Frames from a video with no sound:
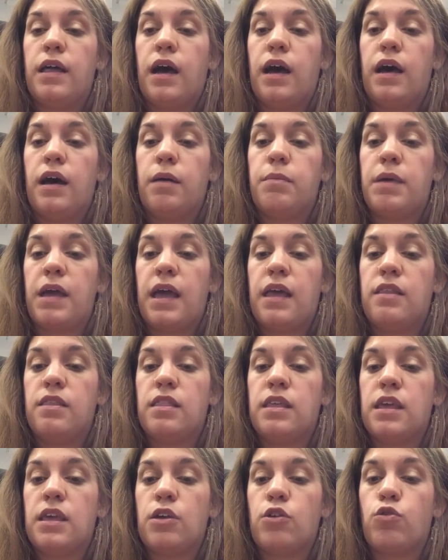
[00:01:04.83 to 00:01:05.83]
Um, and
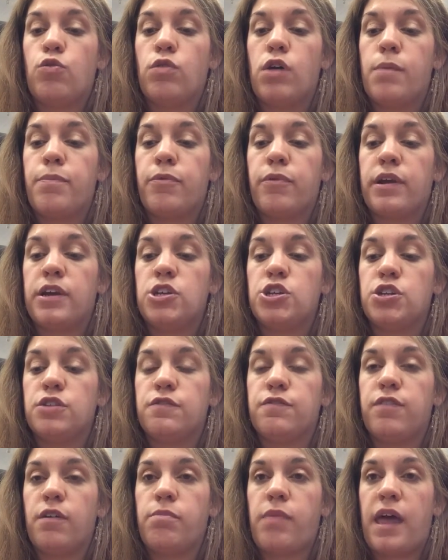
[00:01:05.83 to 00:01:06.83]
the cooperation
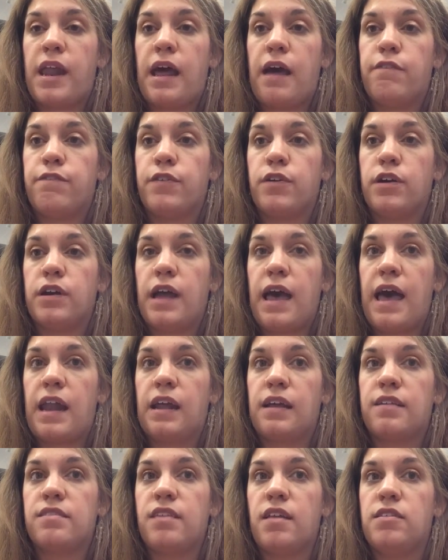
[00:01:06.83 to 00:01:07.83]
from that effort had
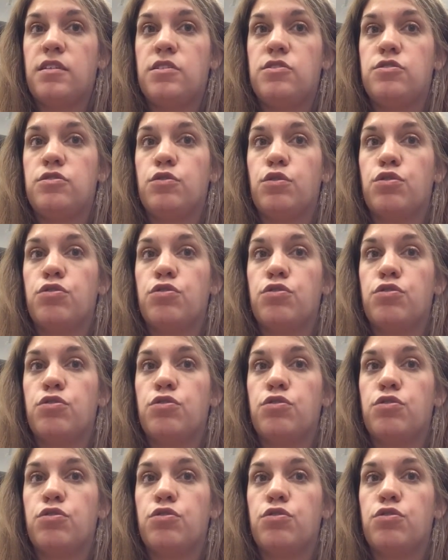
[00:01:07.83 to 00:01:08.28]
extended to